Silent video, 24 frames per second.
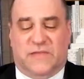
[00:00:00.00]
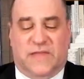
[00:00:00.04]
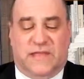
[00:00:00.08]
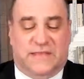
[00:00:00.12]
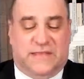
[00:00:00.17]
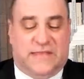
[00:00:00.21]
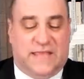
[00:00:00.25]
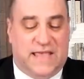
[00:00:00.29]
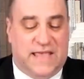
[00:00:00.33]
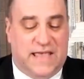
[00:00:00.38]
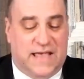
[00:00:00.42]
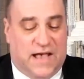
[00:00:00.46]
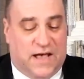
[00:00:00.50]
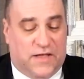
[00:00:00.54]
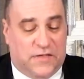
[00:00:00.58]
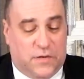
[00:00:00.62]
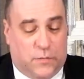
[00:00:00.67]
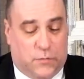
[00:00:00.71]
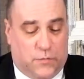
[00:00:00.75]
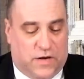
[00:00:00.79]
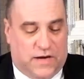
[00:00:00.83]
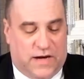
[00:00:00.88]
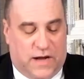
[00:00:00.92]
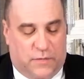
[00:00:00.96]
The other
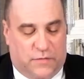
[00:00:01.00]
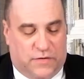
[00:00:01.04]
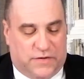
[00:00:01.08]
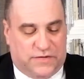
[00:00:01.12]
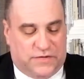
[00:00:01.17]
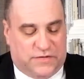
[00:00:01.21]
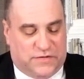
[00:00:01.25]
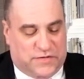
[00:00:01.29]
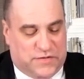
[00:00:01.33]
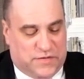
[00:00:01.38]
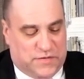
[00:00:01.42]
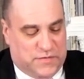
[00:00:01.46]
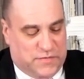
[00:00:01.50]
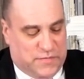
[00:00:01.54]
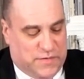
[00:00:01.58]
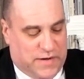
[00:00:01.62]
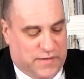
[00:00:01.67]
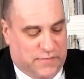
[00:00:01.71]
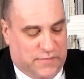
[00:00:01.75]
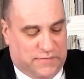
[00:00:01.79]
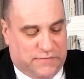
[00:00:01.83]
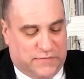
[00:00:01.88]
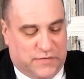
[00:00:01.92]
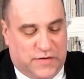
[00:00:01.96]
one I want to show you,
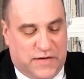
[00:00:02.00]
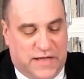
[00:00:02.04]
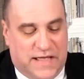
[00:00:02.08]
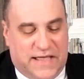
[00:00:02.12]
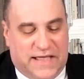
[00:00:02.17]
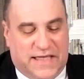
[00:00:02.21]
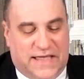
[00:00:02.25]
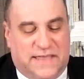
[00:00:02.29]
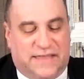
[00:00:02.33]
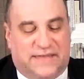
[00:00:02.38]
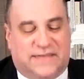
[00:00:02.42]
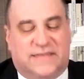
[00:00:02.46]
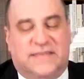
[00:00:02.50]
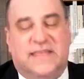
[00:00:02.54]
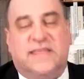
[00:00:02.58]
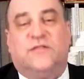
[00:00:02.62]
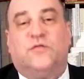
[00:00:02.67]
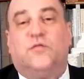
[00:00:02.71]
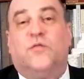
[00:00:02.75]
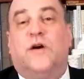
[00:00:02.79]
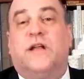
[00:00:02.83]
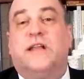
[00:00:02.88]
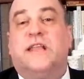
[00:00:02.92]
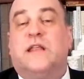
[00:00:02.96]
however, is
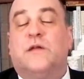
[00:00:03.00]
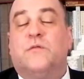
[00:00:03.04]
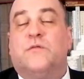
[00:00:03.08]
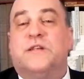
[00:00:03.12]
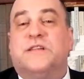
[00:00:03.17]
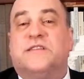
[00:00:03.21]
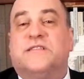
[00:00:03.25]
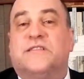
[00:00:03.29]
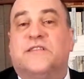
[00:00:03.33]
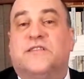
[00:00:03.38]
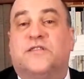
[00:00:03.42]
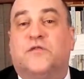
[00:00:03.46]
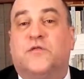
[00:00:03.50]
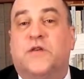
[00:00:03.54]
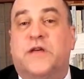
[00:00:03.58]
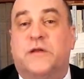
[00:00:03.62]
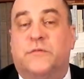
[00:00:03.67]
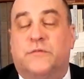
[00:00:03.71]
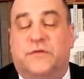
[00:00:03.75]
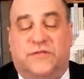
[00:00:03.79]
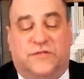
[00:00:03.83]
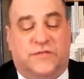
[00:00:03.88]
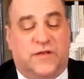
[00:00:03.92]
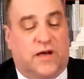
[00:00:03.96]
this one in which the
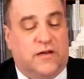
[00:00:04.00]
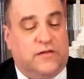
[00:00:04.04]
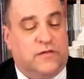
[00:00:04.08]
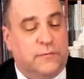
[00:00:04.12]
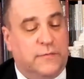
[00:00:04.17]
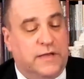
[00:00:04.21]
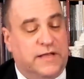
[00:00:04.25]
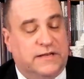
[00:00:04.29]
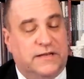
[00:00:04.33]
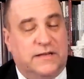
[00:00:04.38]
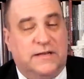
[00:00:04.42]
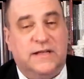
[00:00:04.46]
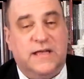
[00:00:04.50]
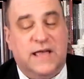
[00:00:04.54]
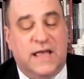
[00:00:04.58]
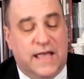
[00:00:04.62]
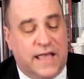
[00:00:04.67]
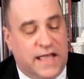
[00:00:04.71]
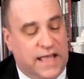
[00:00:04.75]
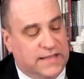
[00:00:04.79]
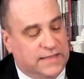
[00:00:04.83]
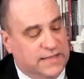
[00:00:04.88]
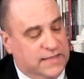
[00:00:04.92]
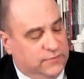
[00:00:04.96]
screen was documented.
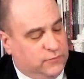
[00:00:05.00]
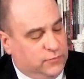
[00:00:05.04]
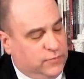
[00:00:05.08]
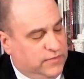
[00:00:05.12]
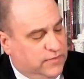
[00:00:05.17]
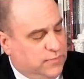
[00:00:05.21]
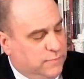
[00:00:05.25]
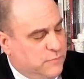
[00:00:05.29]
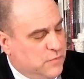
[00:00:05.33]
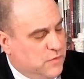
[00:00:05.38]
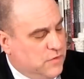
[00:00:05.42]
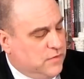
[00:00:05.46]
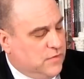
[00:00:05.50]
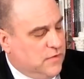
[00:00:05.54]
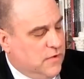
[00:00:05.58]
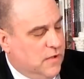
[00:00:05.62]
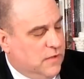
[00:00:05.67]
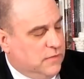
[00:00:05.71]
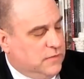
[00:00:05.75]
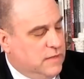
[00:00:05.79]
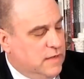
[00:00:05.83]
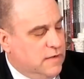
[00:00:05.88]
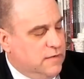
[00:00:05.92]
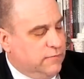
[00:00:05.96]
And this was a book
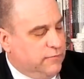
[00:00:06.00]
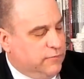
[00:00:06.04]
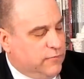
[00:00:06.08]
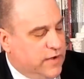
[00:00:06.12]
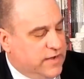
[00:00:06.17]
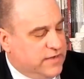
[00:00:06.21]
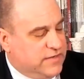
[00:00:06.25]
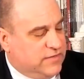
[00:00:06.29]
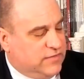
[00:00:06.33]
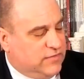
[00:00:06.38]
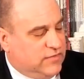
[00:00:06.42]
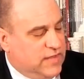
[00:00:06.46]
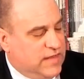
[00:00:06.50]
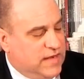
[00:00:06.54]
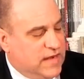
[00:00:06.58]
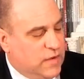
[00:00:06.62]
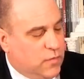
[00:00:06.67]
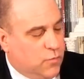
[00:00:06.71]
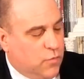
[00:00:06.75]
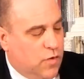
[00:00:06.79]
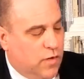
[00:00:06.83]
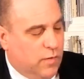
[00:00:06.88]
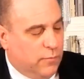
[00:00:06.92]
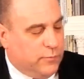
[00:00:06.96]
called French
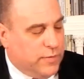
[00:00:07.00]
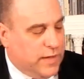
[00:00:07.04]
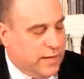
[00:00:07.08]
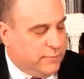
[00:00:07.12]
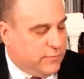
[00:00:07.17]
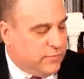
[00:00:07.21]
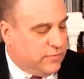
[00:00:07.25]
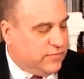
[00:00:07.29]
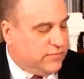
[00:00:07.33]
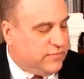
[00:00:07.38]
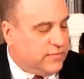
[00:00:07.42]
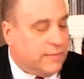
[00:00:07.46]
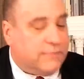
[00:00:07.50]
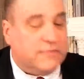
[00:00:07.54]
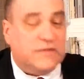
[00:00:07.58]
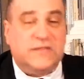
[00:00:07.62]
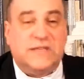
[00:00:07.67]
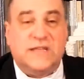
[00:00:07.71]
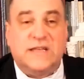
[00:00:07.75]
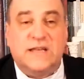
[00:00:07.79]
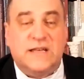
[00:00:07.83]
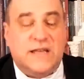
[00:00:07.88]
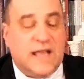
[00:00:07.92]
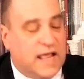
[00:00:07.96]
Scenic Wallpaper,
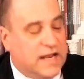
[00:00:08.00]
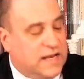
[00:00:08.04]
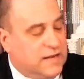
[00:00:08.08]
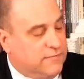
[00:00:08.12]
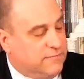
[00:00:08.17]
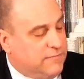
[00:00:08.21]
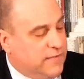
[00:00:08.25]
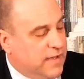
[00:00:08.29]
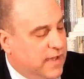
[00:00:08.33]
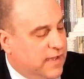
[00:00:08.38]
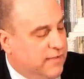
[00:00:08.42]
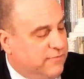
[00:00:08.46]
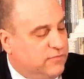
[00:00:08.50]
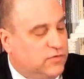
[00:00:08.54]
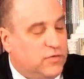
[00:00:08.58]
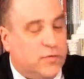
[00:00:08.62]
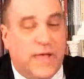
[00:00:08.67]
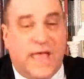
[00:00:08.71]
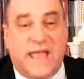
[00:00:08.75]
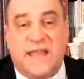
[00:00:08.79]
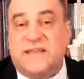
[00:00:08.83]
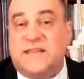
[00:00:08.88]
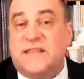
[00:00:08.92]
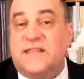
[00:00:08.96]
1795 to
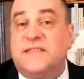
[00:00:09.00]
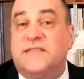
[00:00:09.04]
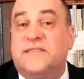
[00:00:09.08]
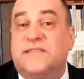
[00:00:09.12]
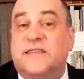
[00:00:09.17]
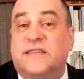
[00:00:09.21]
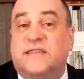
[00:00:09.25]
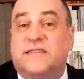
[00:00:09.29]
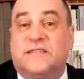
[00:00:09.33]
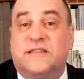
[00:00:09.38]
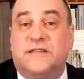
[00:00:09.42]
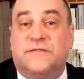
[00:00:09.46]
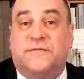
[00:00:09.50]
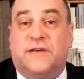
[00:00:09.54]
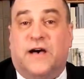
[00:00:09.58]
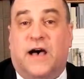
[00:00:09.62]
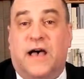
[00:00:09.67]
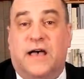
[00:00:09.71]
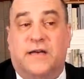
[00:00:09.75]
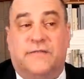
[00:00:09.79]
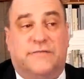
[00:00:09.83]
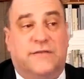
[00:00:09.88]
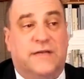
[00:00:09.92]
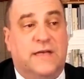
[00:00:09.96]

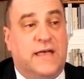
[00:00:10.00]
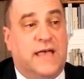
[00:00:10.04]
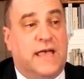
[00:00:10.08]
1865.